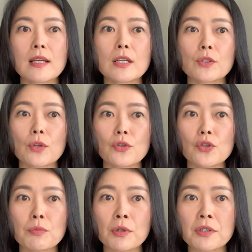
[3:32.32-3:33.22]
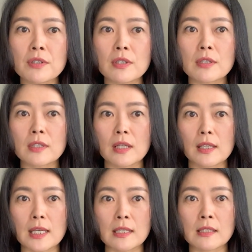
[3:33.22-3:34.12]
So numerous
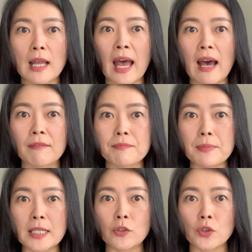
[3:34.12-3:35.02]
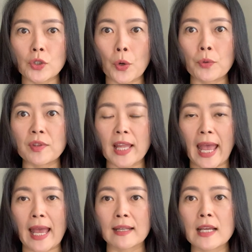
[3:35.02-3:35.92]
studies have been shown
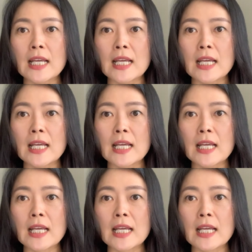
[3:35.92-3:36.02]
that